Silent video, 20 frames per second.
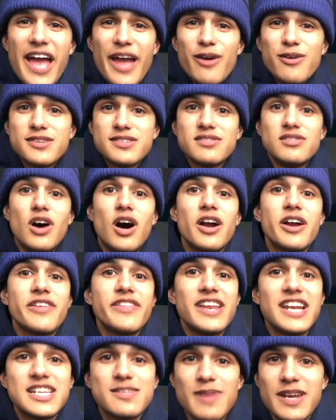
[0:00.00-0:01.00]
It was longer
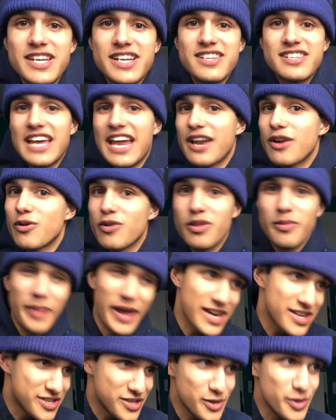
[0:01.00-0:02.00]
than expected because I had to go to the
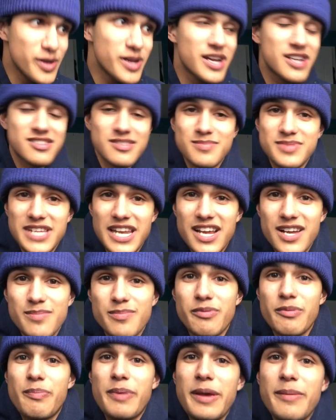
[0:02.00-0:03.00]
bank too because I'm setting up
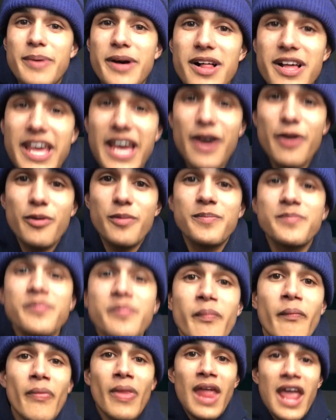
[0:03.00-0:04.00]
a PayPal account.
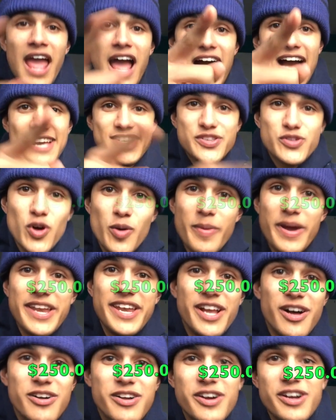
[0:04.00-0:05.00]
I sold my
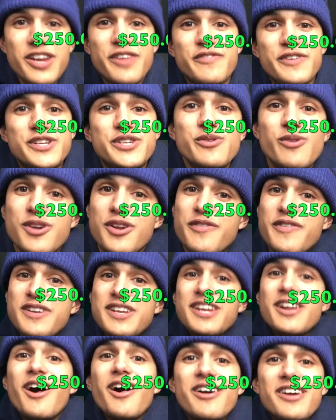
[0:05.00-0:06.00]
nail cutty for
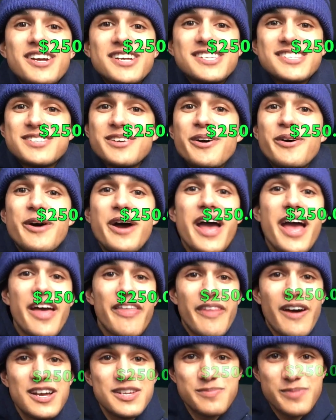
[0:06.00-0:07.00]
$250, so
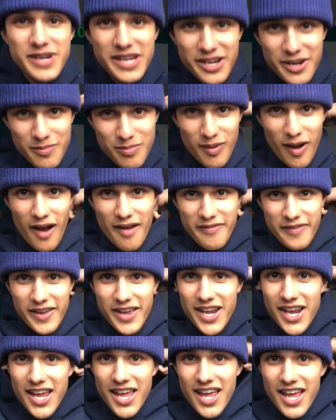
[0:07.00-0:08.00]
that was pretty good
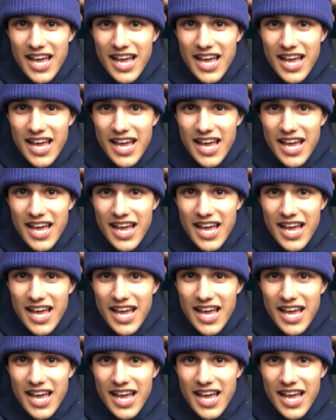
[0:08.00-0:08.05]
profit.